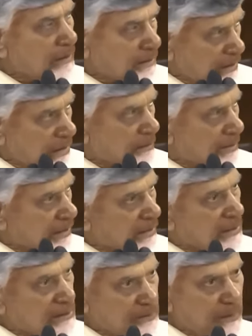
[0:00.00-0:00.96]
3
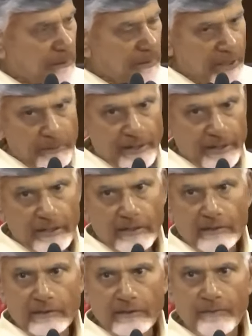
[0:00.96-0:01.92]
meetings, public
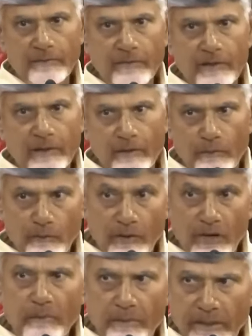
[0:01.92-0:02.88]
meetings,
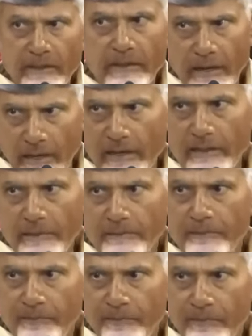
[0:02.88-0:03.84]
1 big rally.
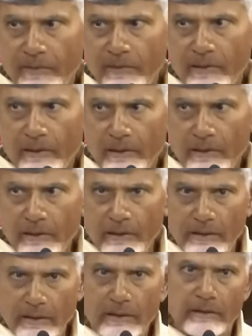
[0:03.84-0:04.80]

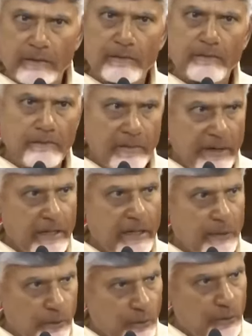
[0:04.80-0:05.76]
It had made
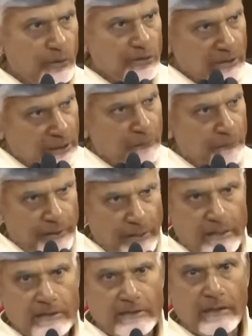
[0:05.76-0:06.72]
a huge
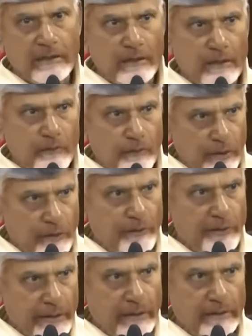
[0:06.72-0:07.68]
difference for
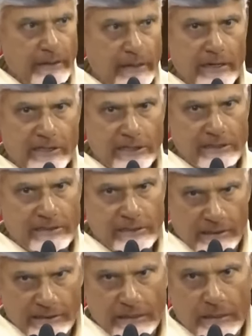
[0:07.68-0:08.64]
winning the elections
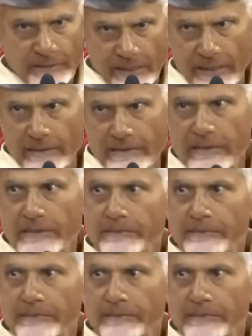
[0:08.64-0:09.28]
in Andhra Pradesh.